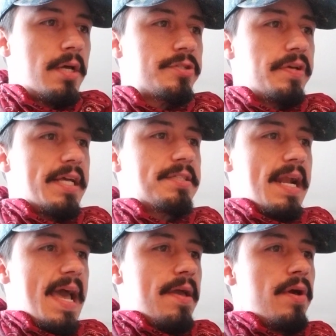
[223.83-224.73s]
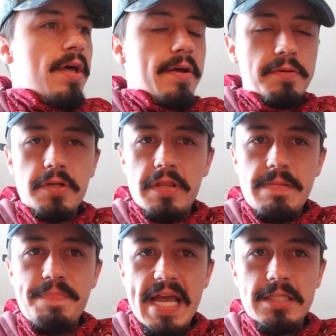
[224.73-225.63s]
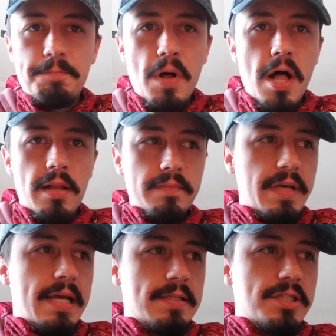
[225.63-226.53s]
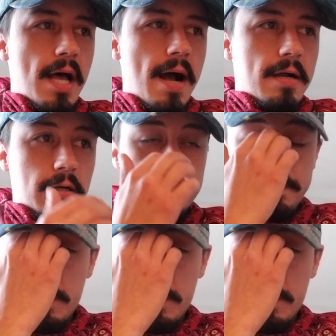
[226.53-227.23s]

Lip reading: So yesterday, there was only baseball and soccer.